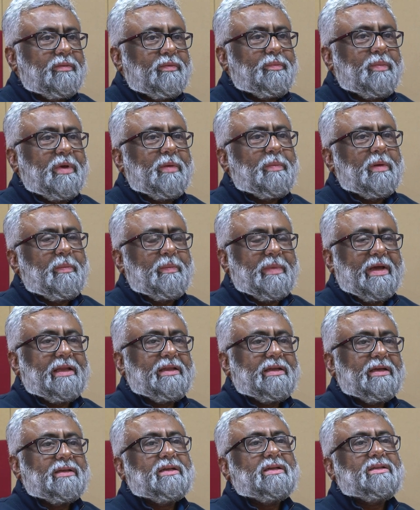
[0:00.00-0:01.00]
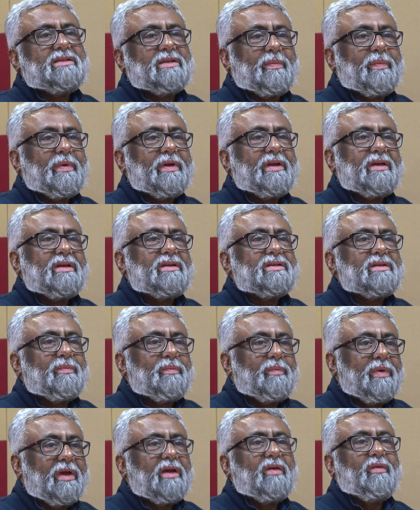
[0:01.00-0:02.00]
People may think that Chapparike is a
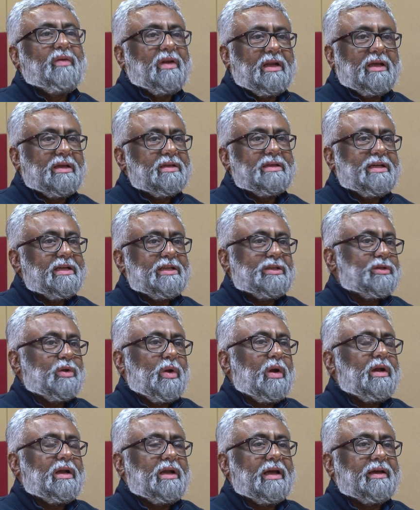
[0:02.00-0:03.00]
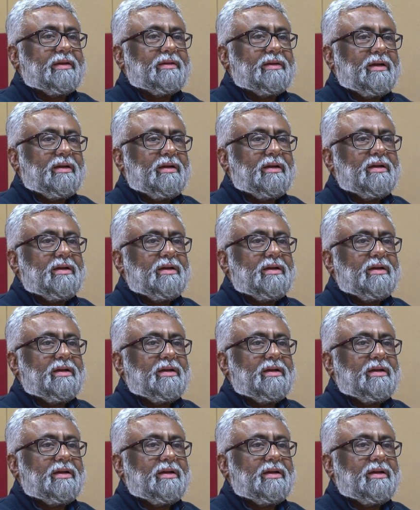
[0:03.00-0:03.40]
big village. It is not like that.